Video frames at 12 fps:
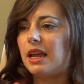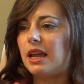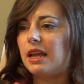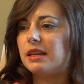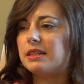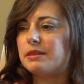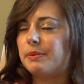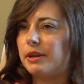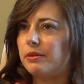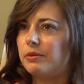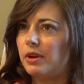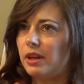And it's
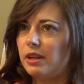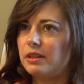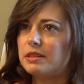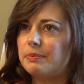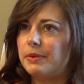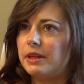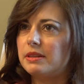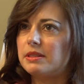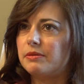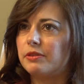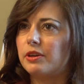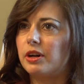been
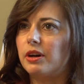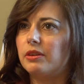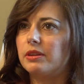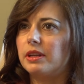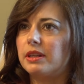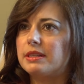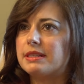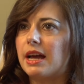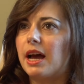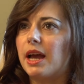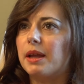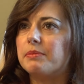difficult at
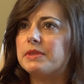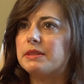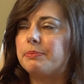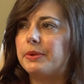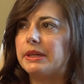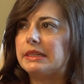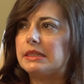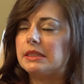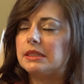times, but